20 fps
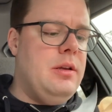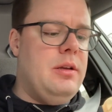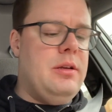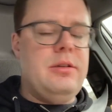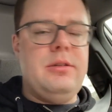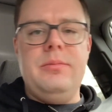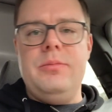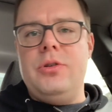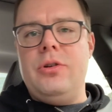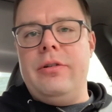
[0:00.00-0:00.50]

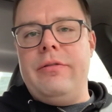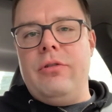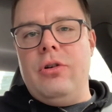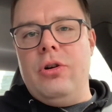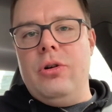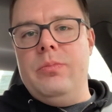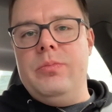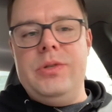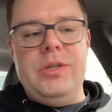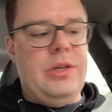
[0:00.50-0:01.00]
some sort of
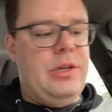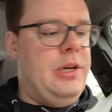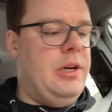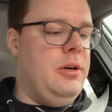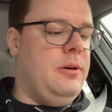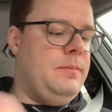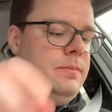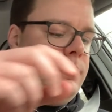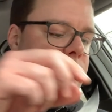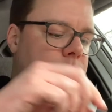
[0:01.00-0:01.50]
herbs in
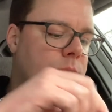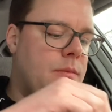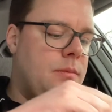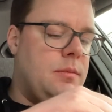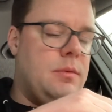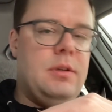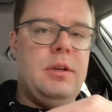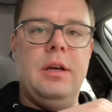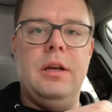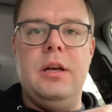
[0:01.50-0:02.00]
here.
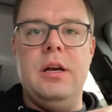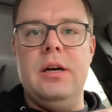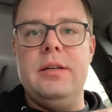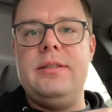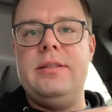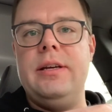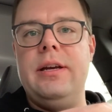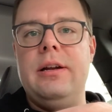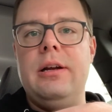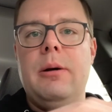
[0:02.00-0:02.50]

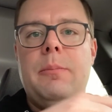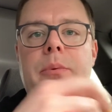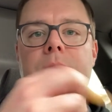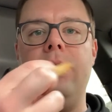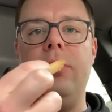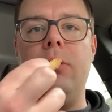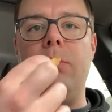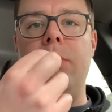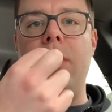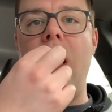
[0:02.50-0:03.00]
Gussy it up a
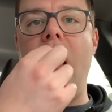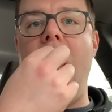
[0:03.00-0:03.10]
little bit.